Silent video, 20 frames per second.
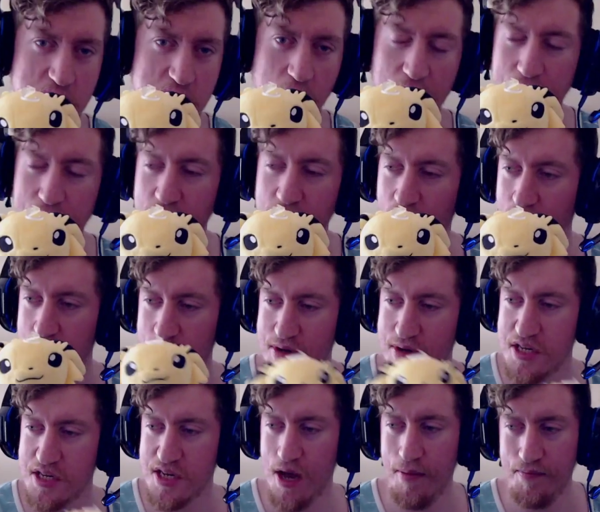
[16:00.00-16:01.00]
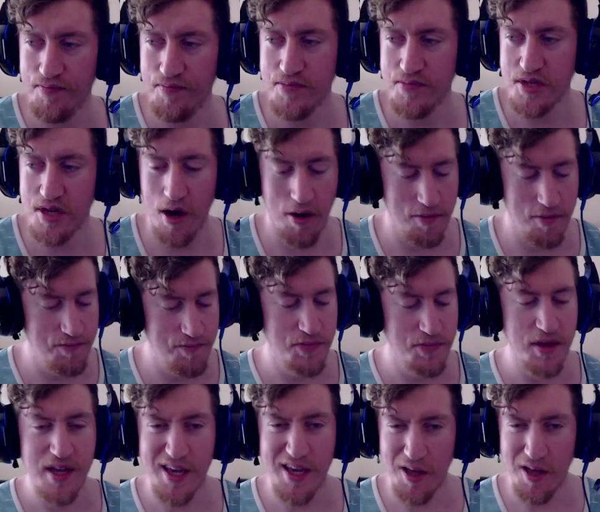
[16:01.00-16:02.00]
while I'm gone doing something. So
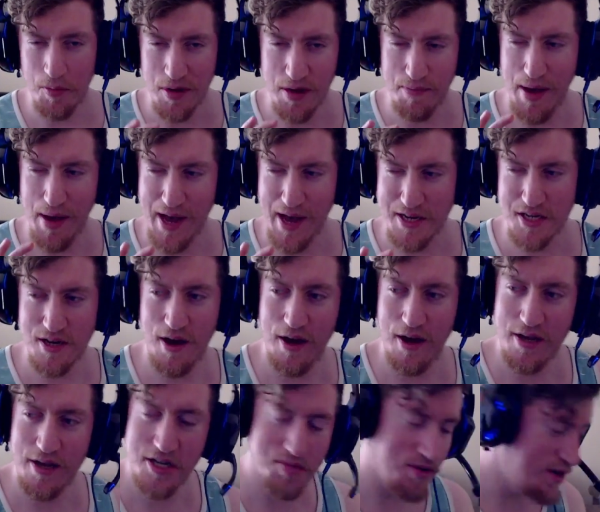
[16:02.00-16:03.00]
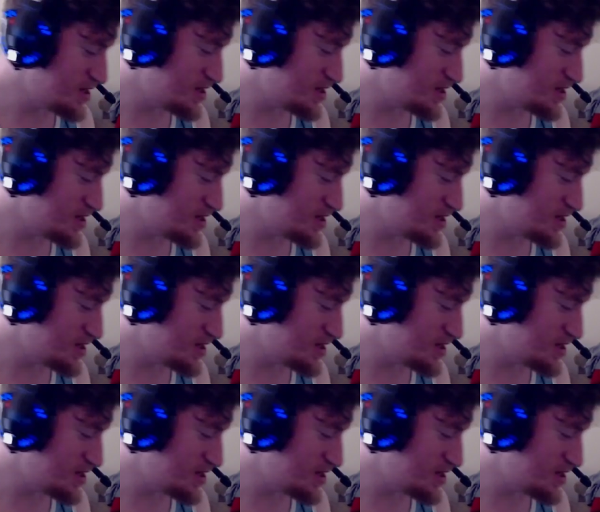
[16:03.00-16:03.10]
He'll be the mascot. He's pretty